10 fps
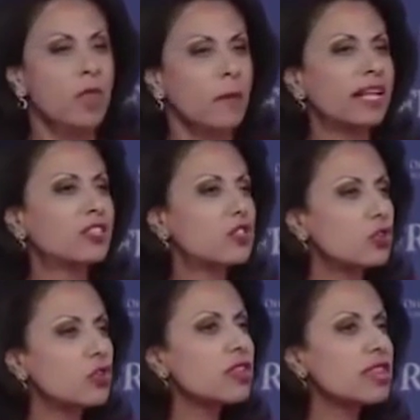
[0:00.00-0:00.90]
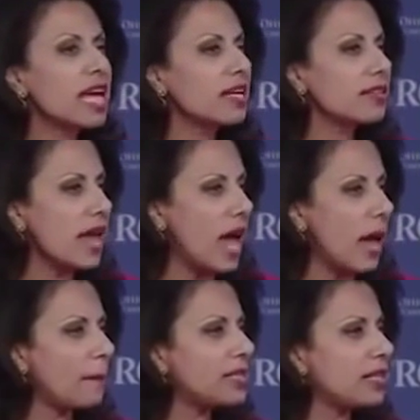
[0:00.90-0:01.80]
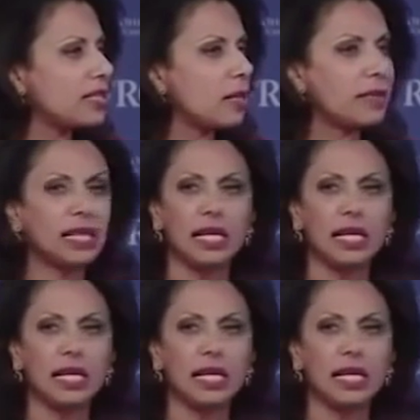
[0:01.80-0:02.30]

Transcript: But two things happened in the Middle